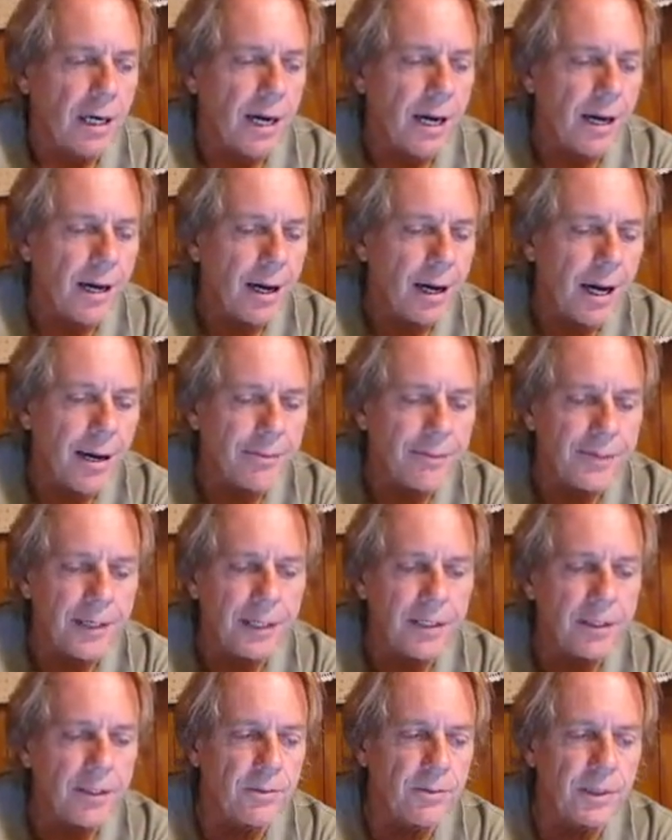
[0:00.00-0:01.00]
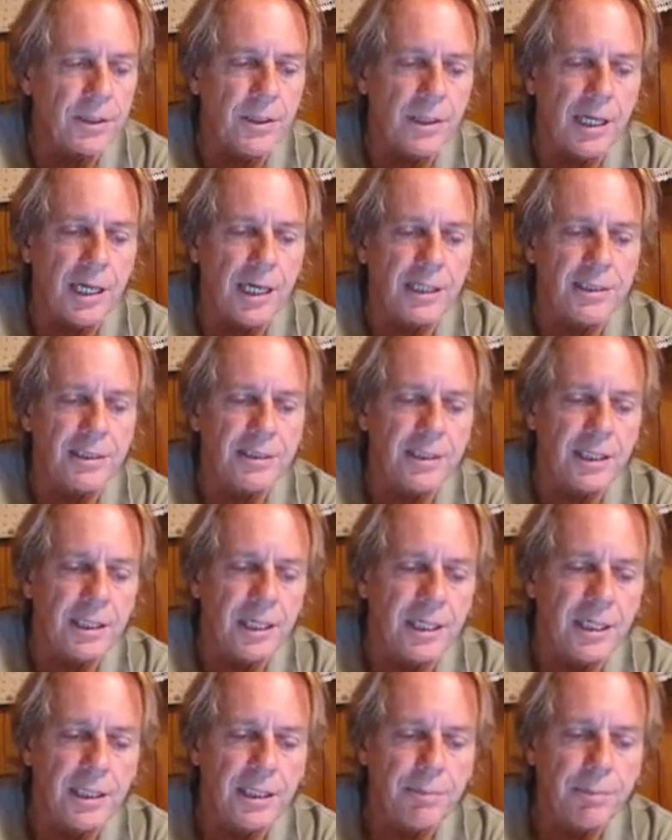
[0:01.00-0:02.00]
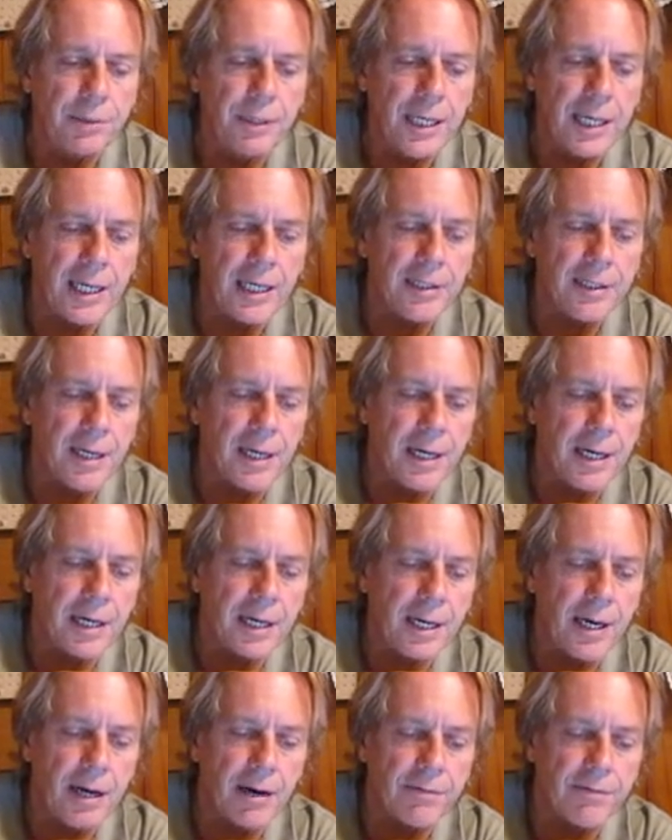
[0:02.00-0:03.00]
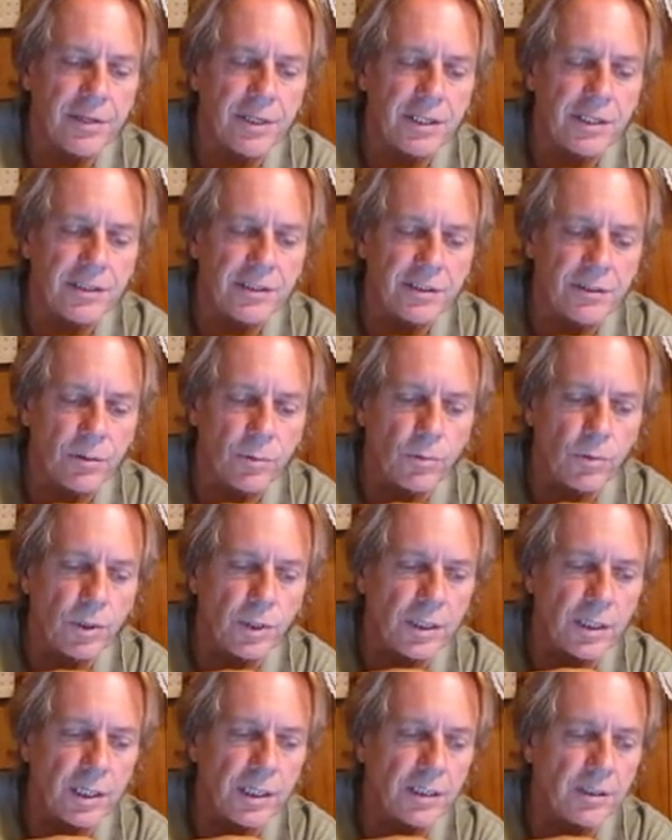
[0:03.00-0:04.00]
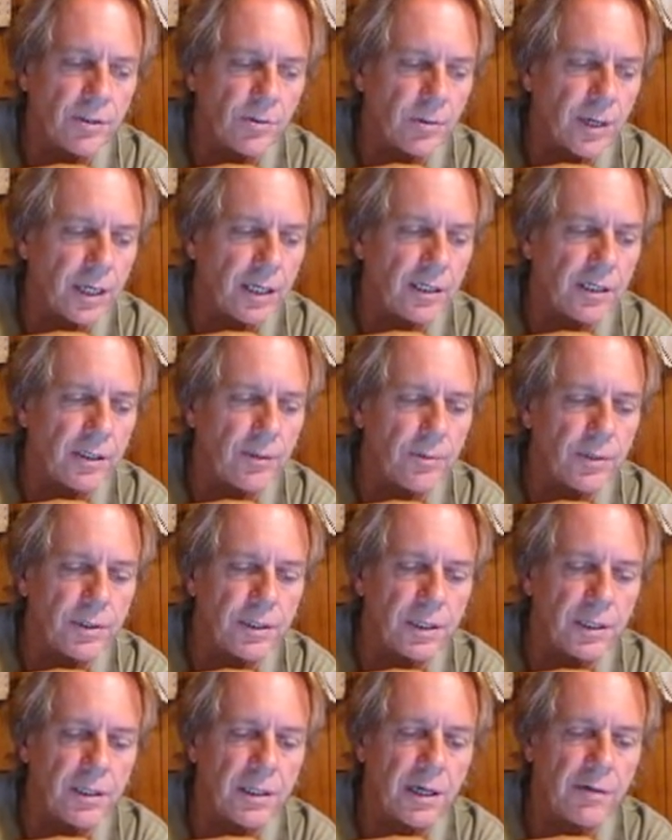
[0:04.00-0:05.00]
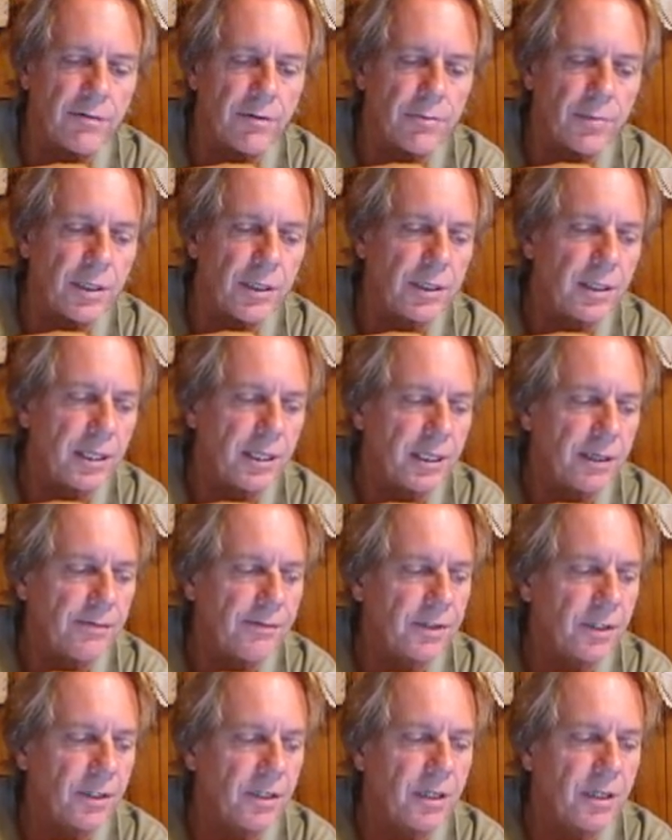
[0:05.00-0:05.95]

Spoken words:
I finally realized that any plan that I have that isn't working directly with the government, and if the